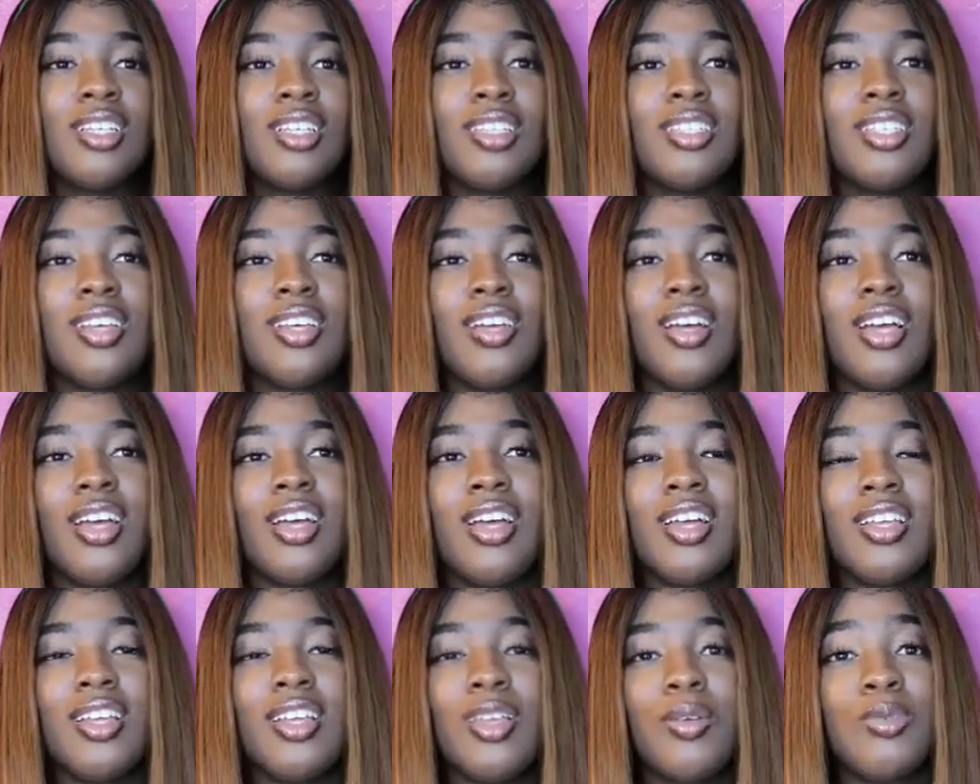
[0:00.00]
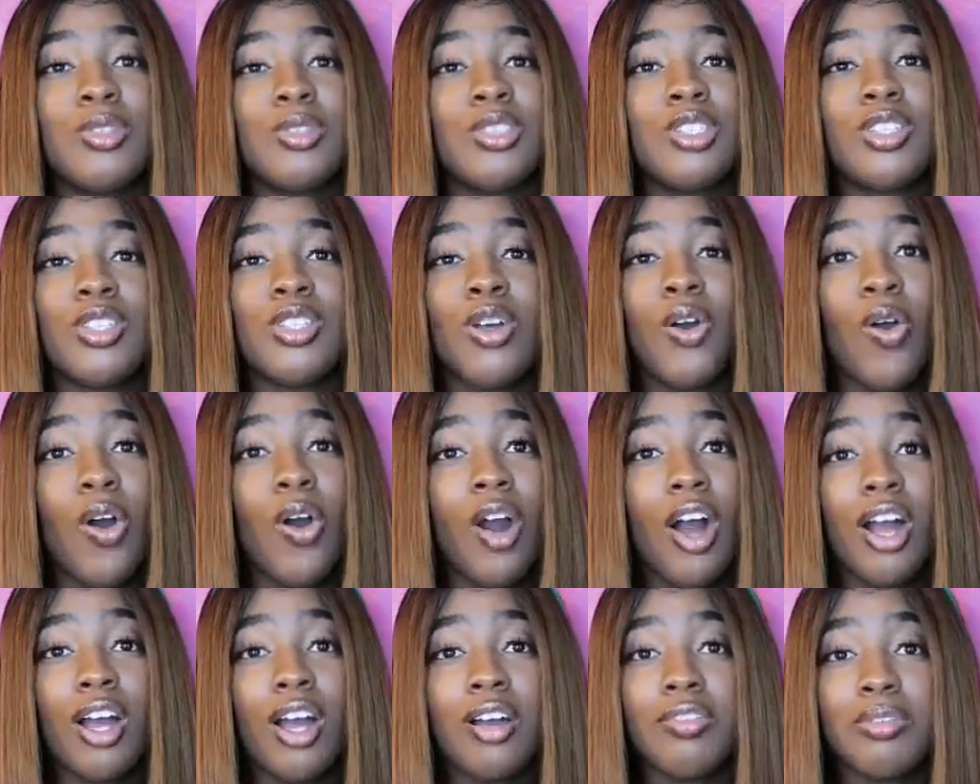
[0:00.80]
So it was so
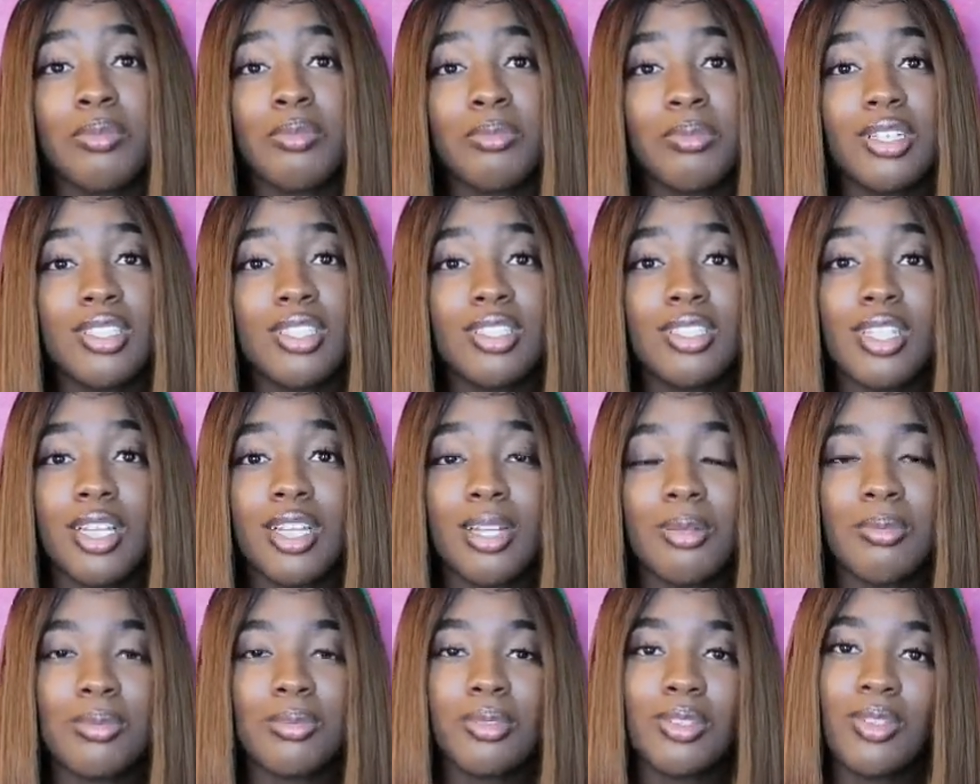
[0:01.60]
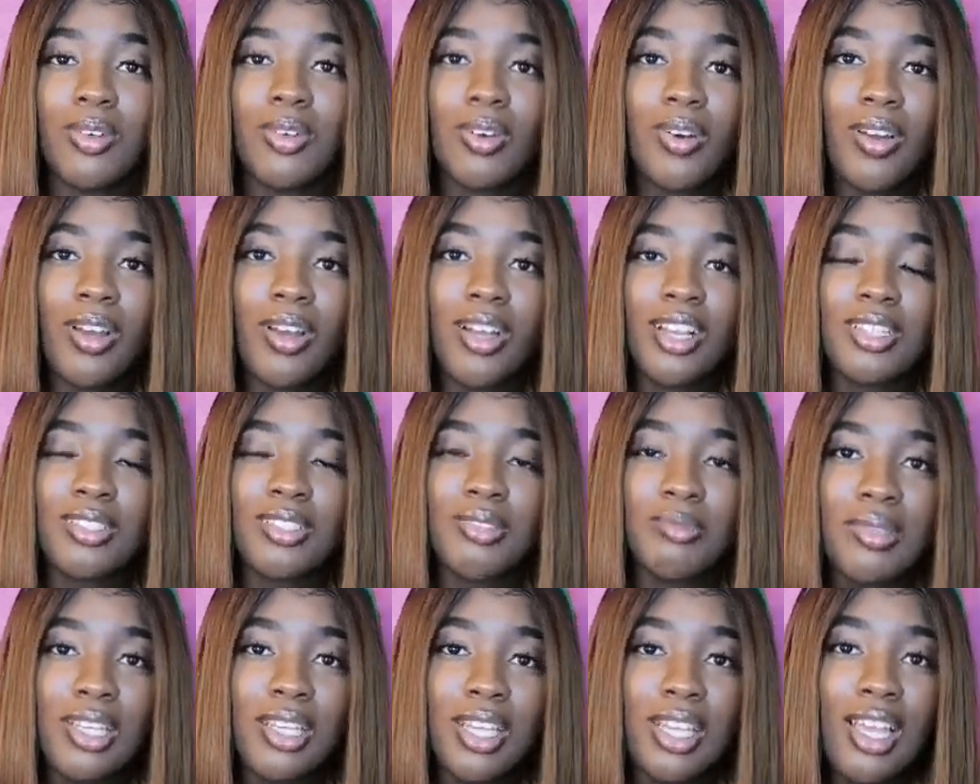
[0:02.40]
hard for me to tell him. It was so hard,
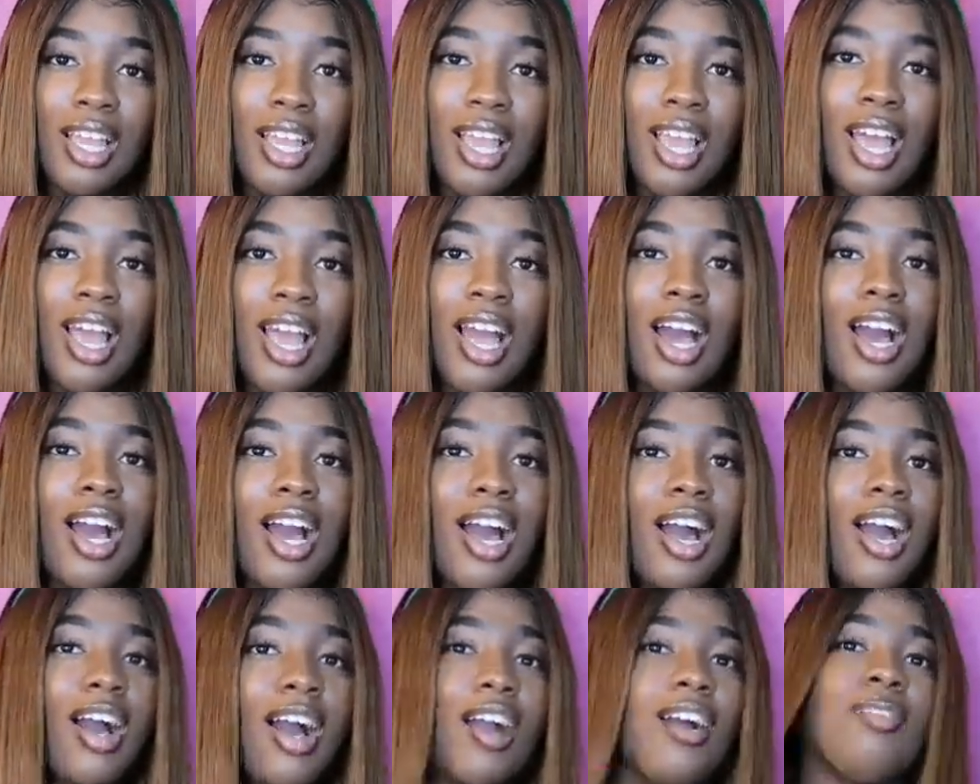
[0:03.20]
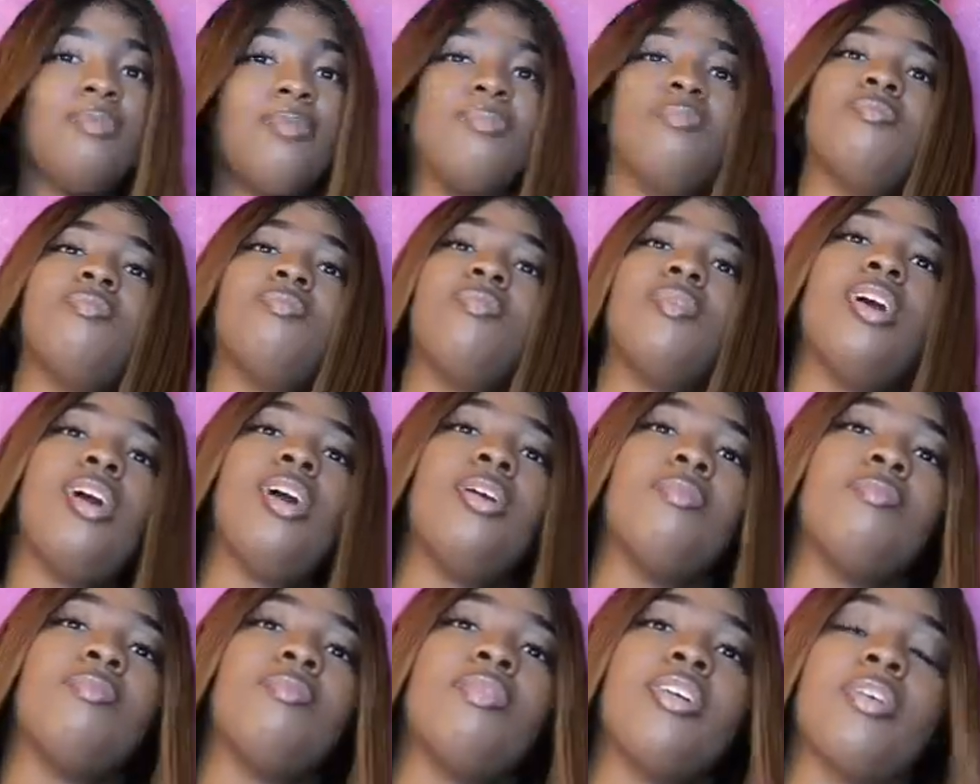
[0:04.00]
cause me, I'm
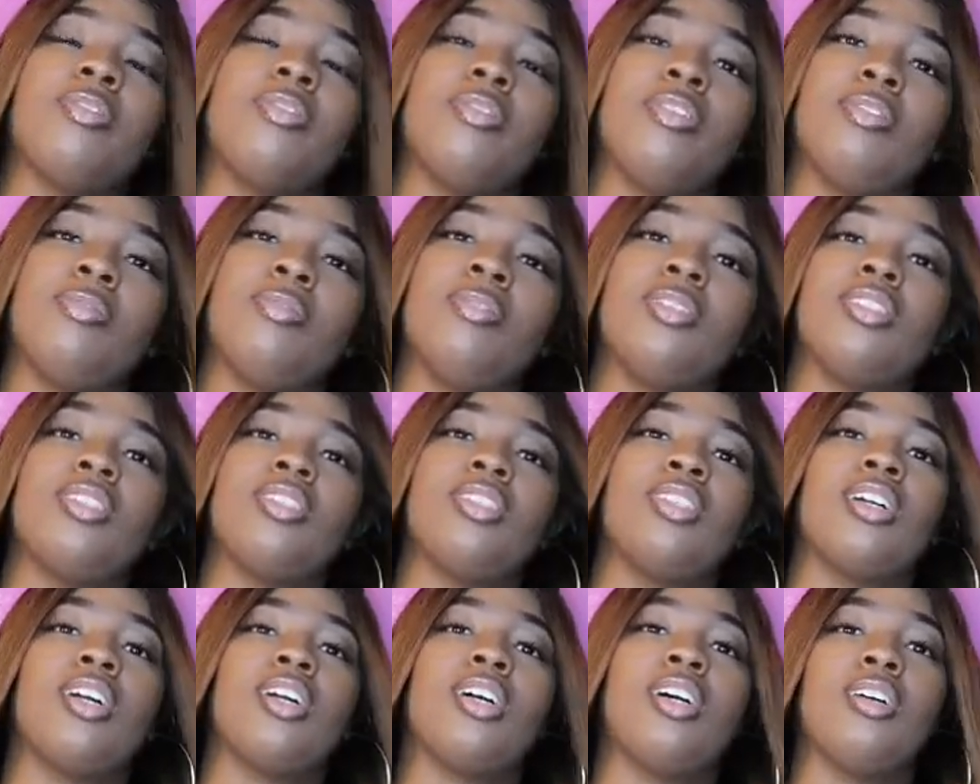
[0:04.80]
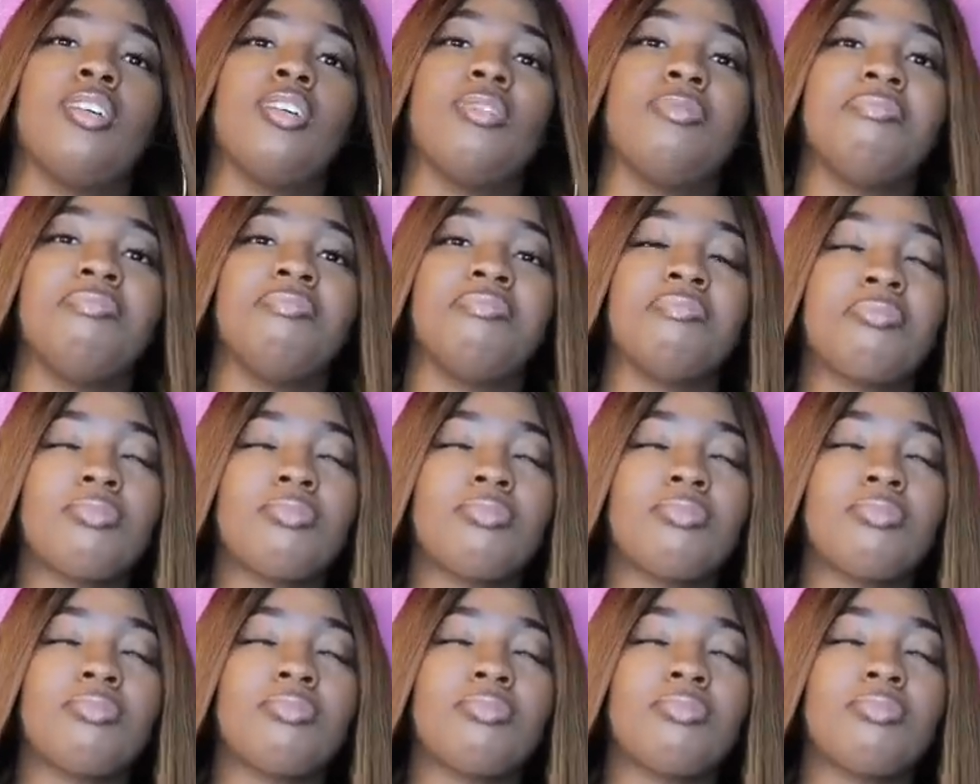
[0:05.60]
very, what is it called?